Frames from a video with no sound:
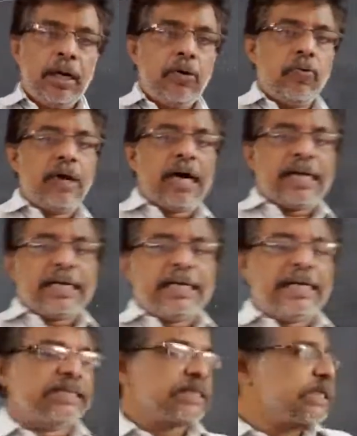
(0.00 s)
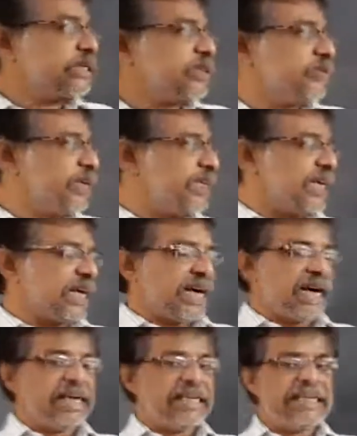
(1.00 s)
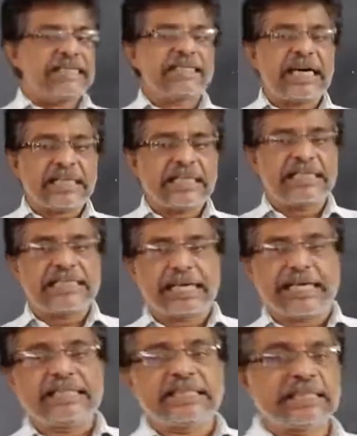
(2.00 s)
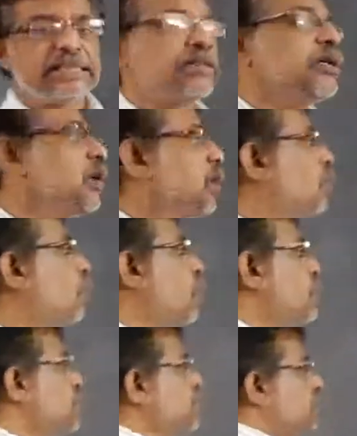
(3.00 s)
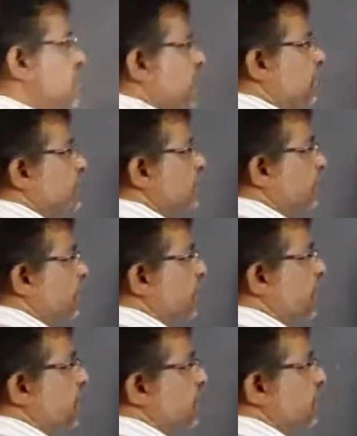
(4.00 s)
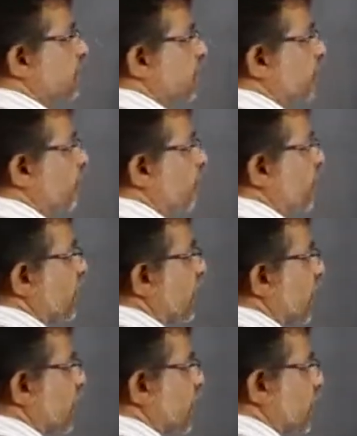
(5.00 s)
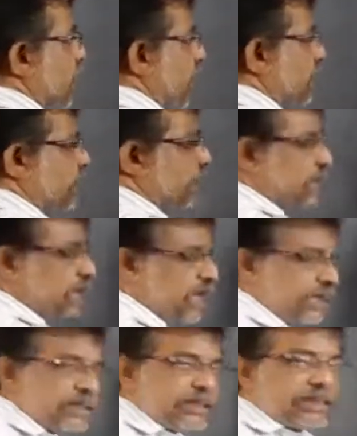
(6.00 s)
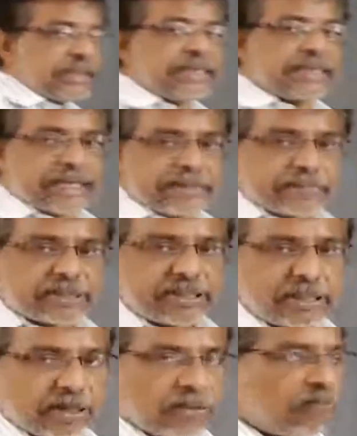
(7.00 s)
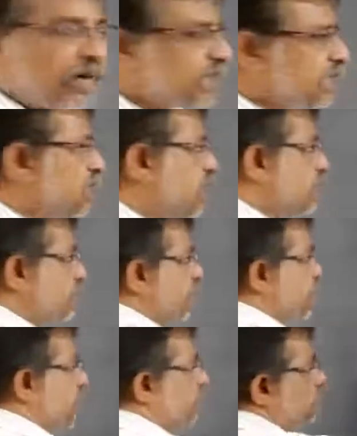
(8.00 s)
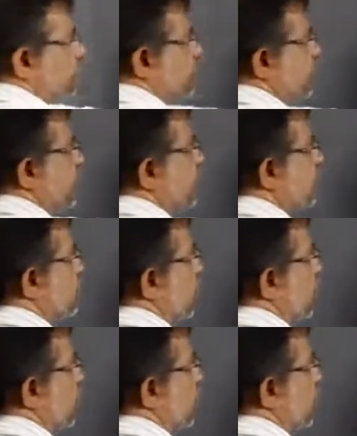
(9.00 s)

We already discussed when a coin is tossed thrice, what is the sample space? When coin is tossed three times, what is the sample space?